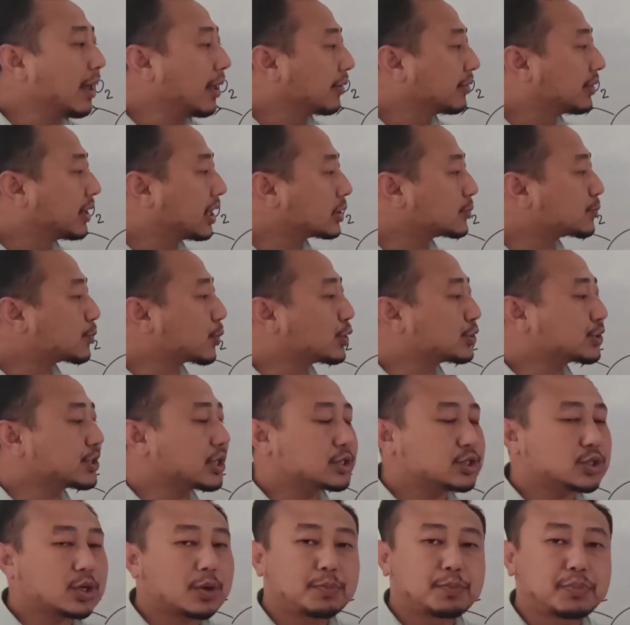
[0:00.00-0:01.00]
This
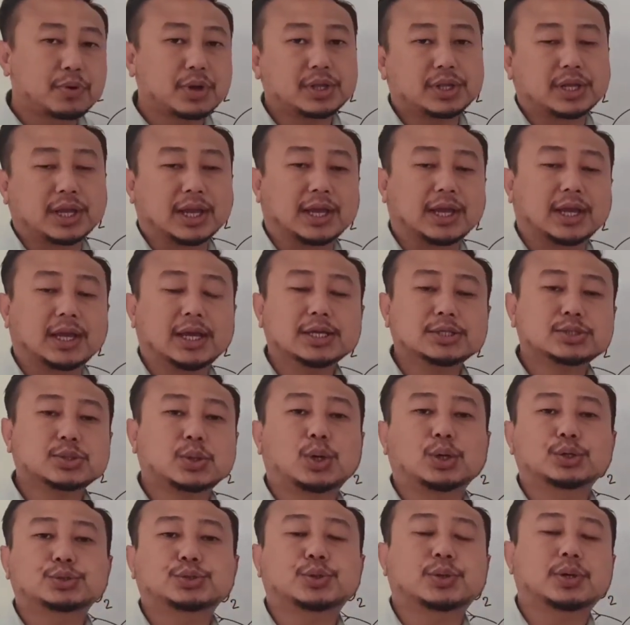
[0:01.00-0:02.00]
process of breathing is
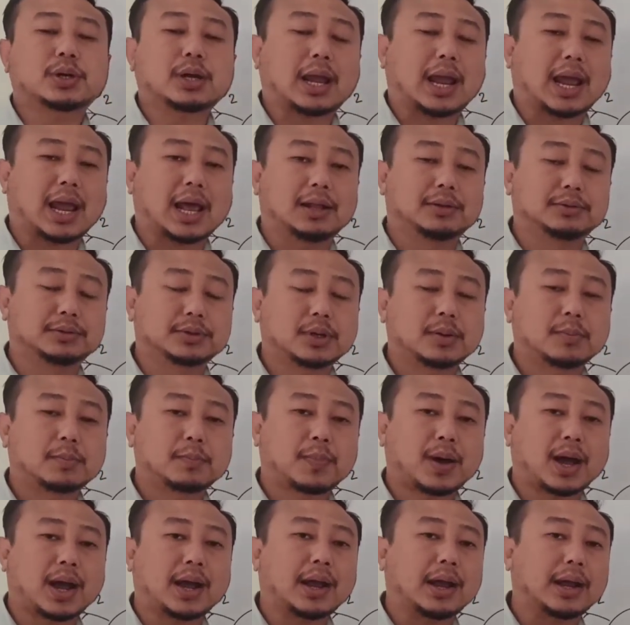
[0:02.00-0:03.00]
also helped
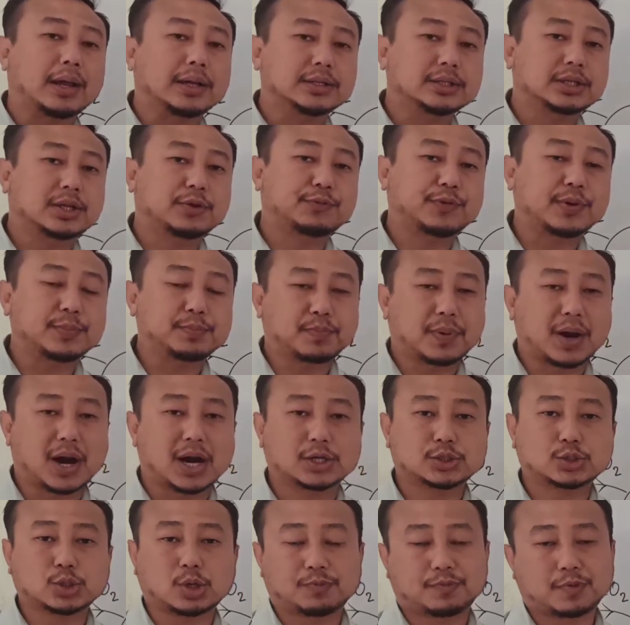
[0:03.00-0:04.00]
by different
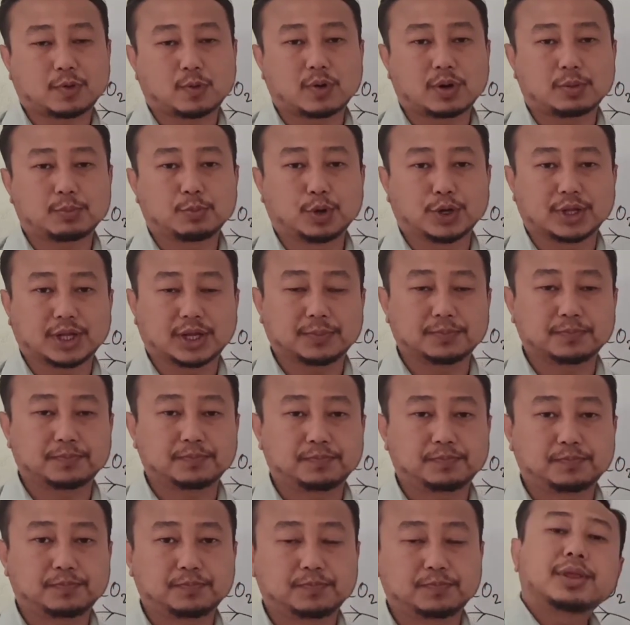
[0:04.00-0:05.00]
parts of our body.
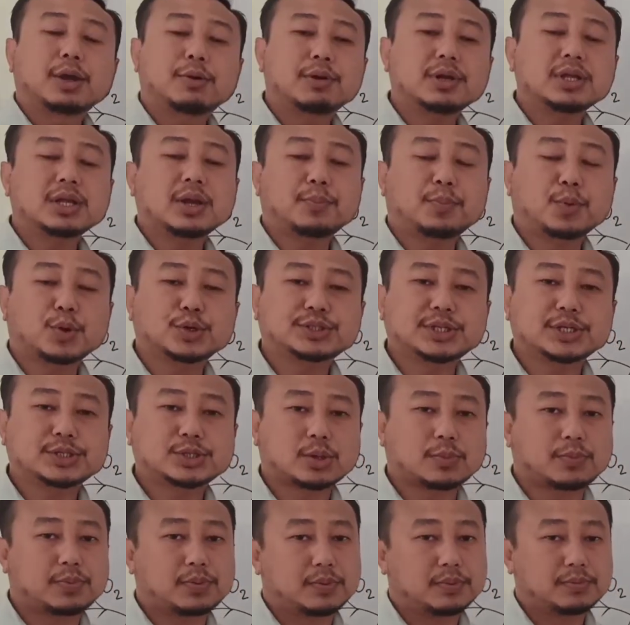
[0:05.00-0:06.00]
During the process
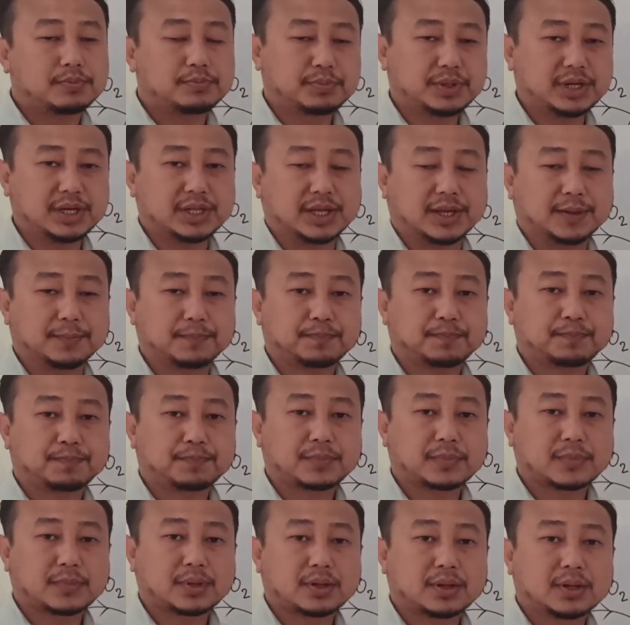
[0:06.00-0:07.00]
of breathing,
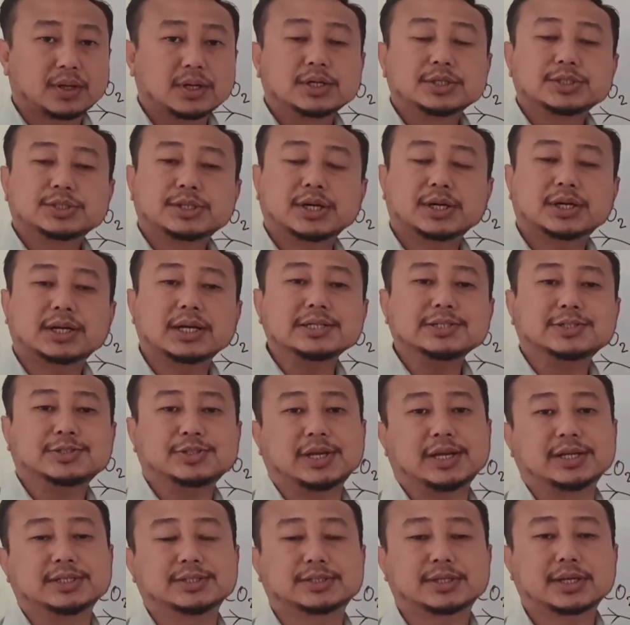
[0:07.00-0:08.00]
certain
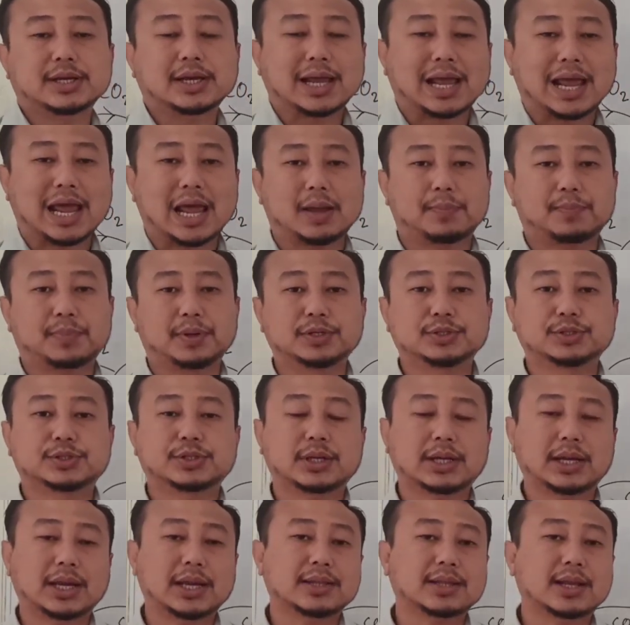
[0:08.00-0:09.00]
change
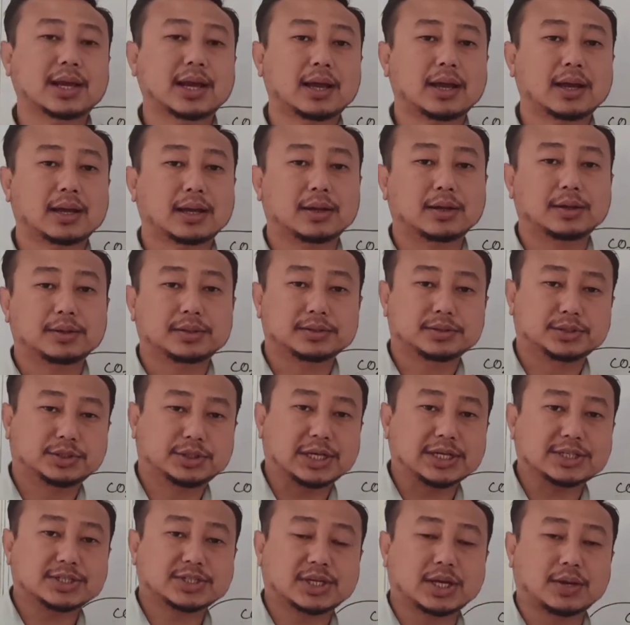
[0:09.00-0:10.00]
happens in the
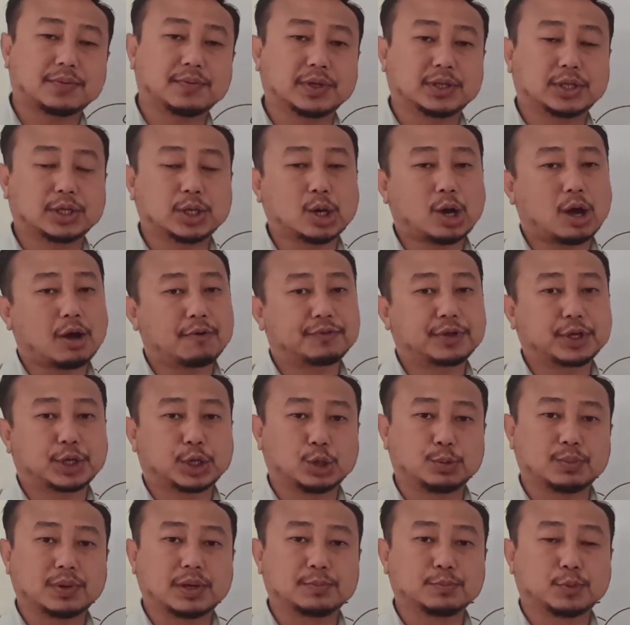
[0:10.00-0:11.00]
chest cavity of the
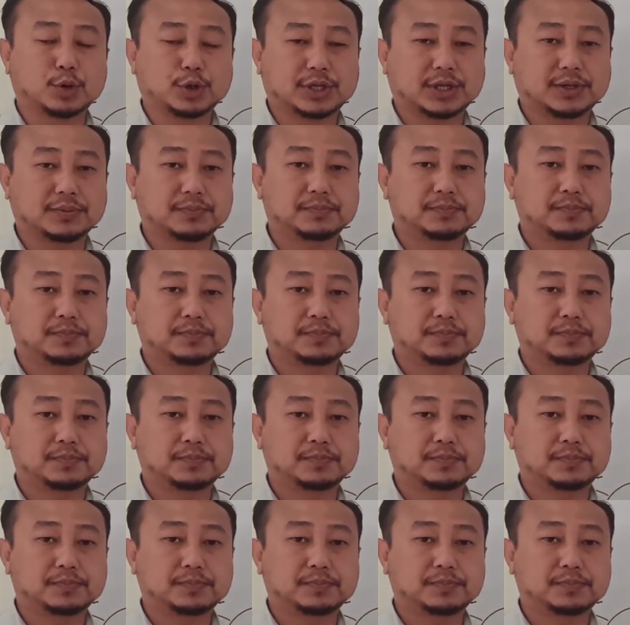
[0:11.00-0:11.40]
human body.